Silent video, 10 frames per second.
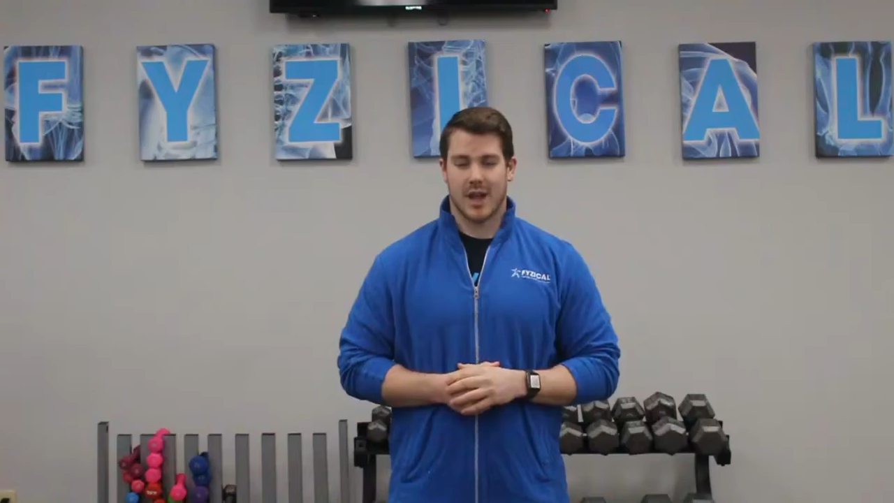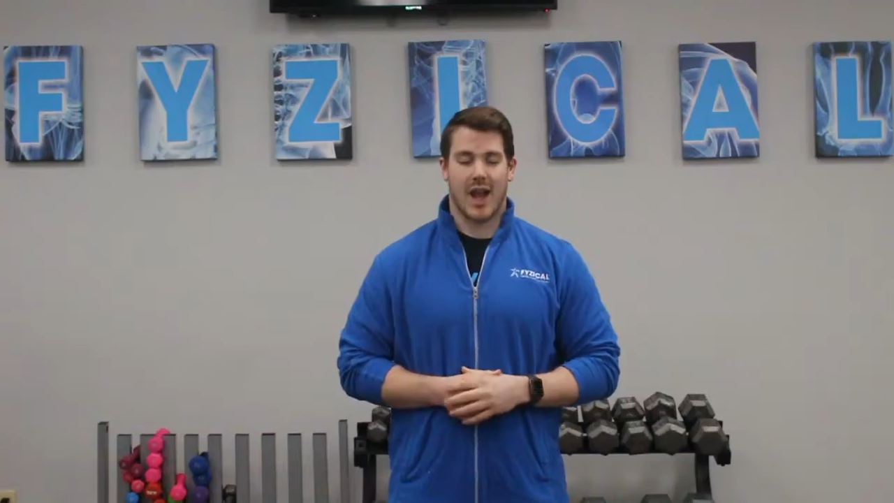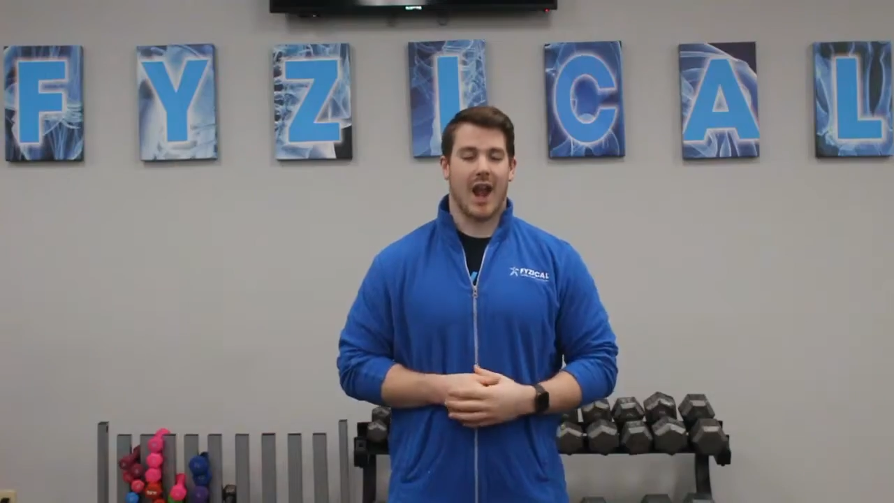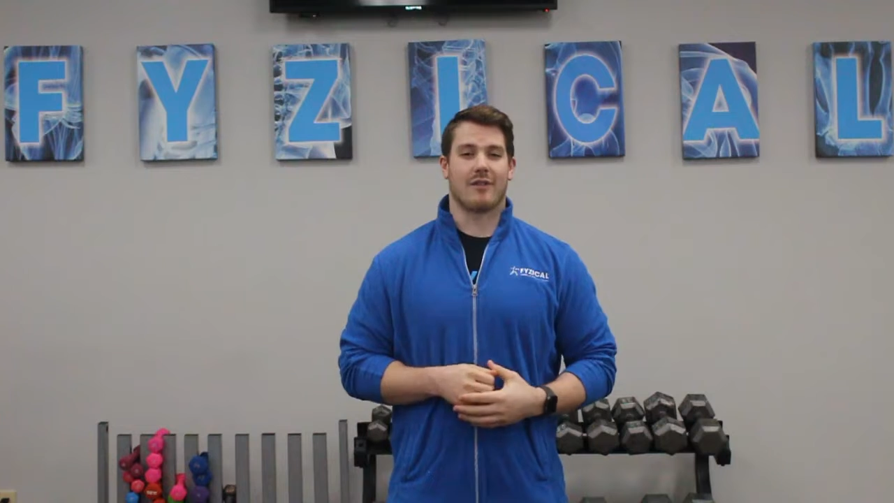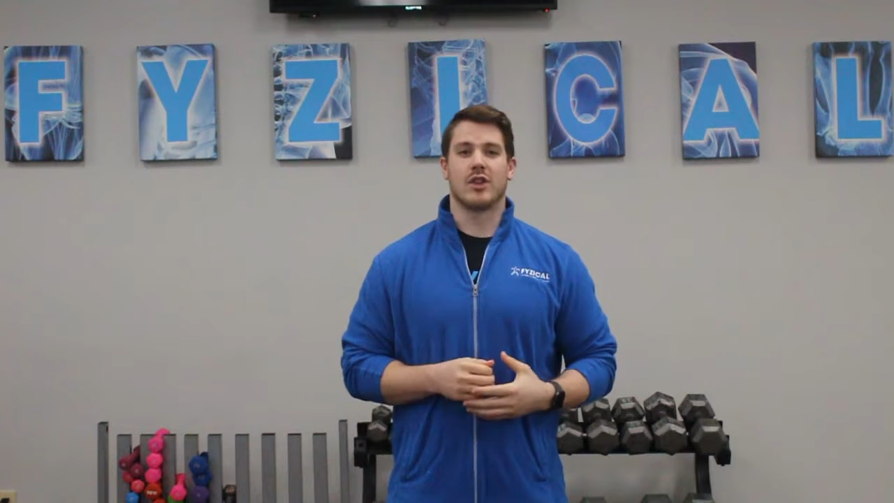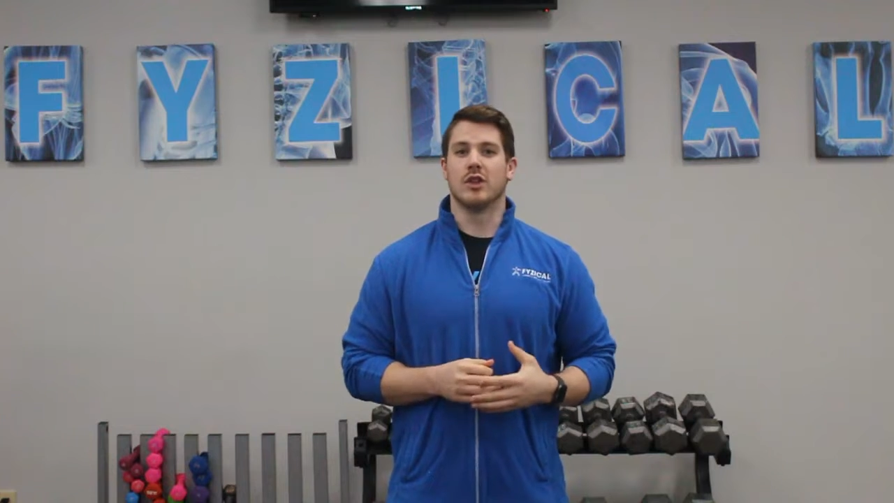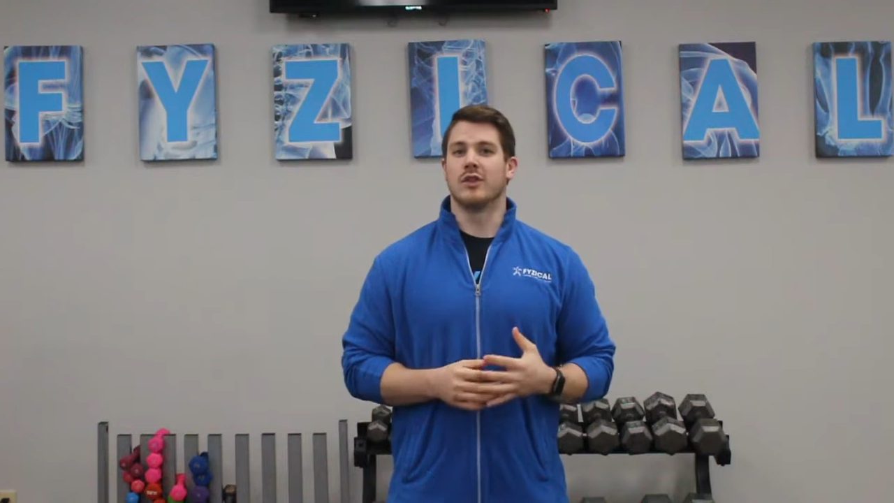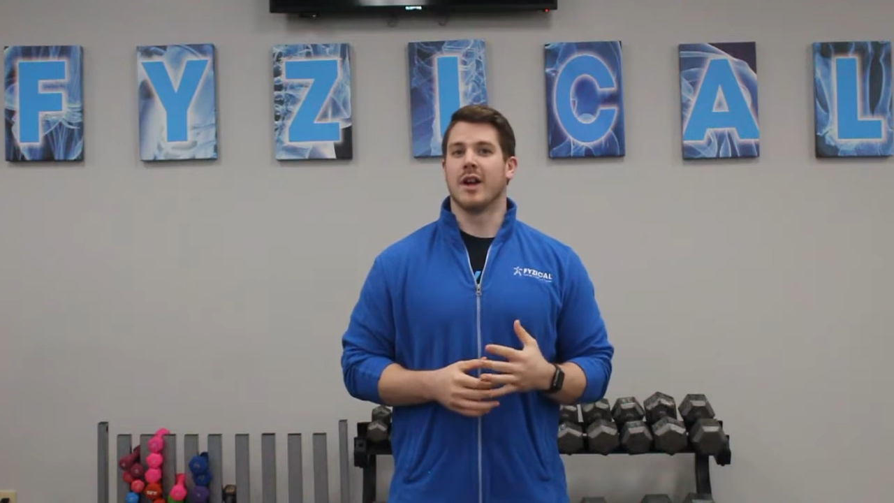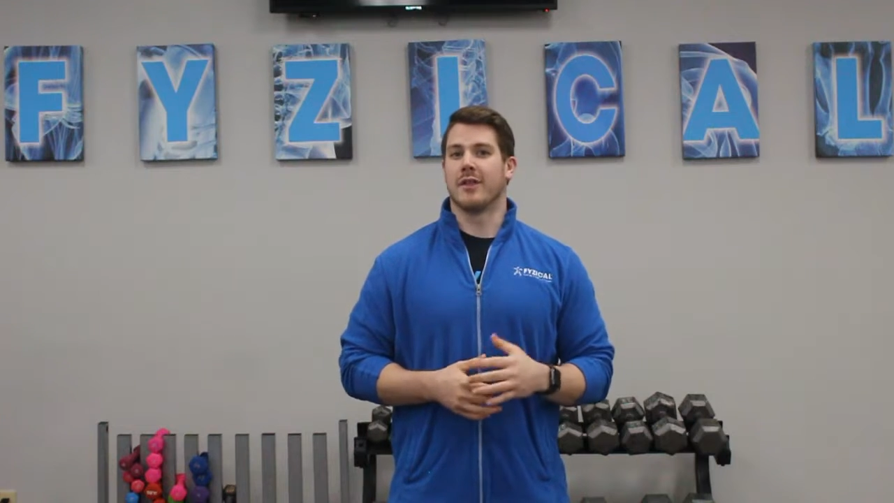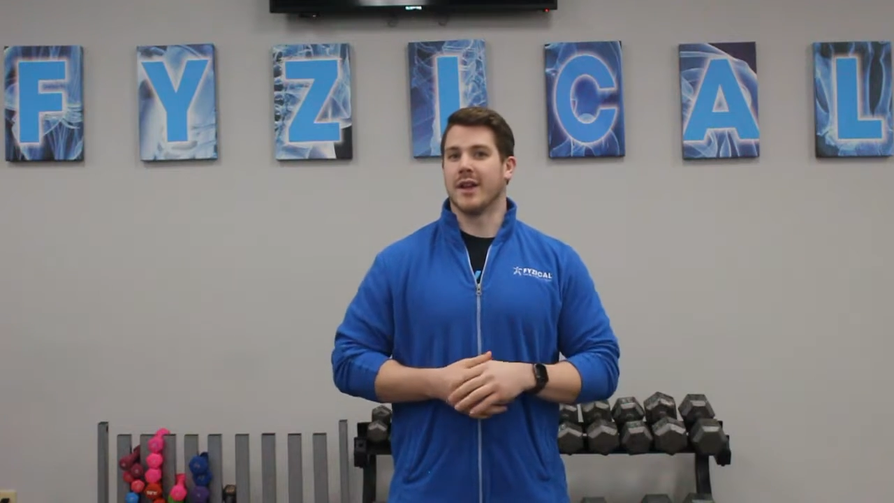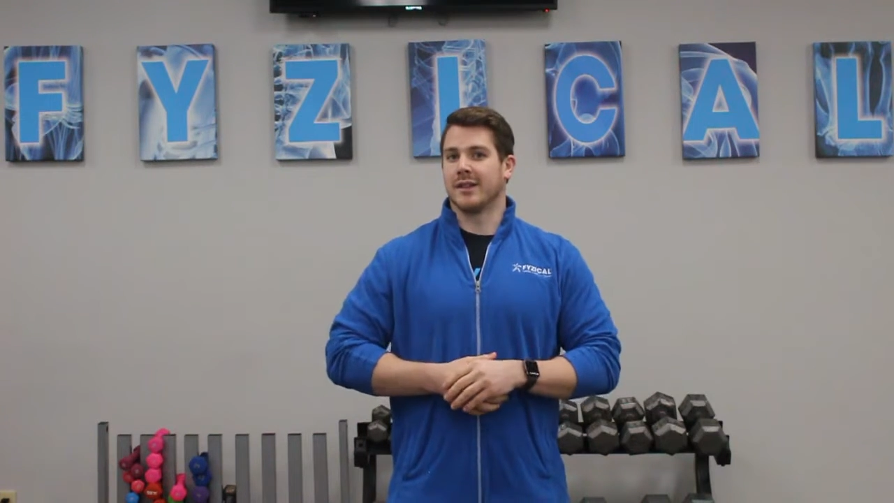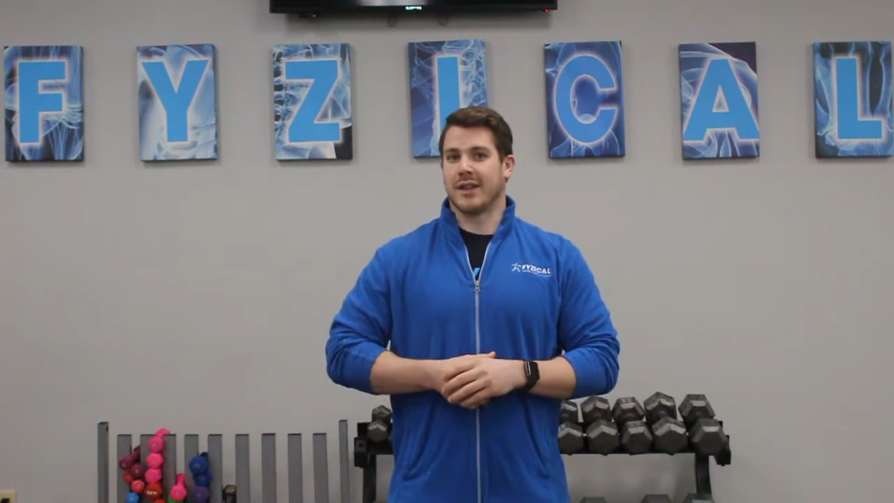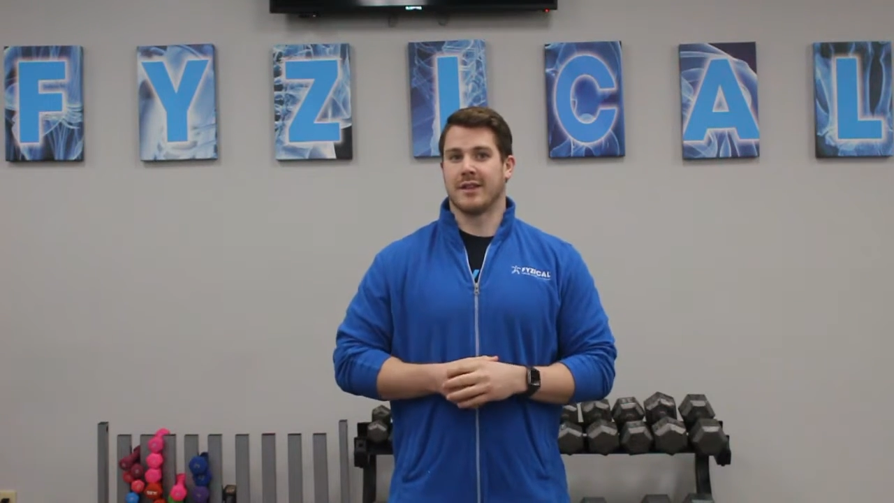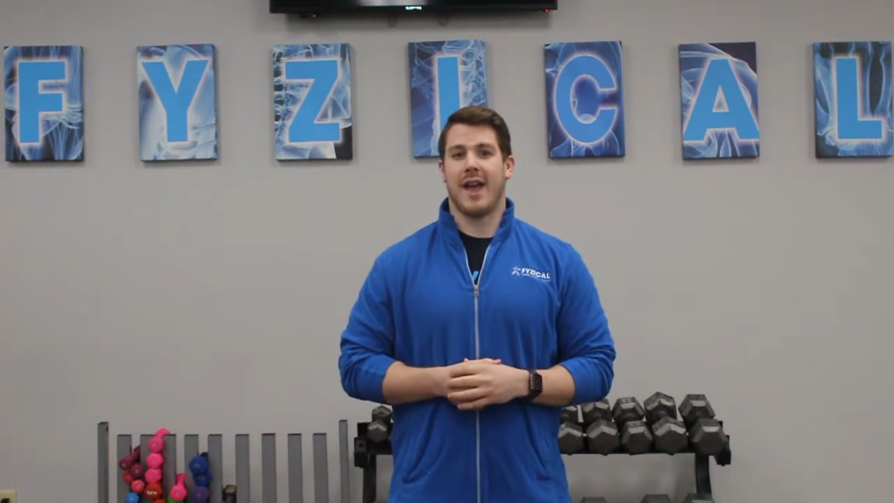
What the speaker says: After you've done things like